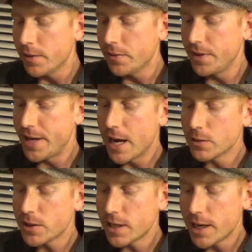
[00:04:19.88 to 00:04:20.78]
The
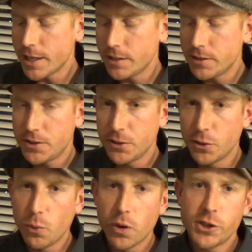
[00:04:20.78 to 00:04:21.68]
downside to
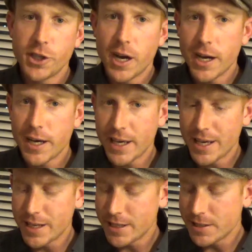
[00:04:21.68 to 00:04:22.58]
the One Shot
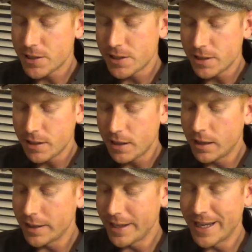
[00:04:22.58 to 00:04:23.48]
is
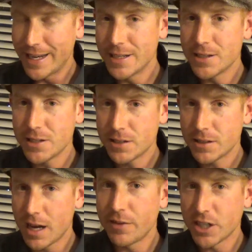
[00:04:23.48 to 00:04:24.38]
it is
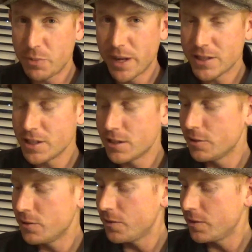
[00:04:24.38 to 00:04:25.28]
kind of
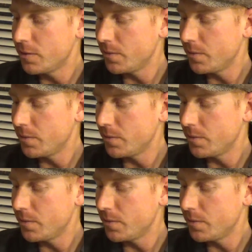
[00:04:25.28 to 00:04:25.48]
expensive.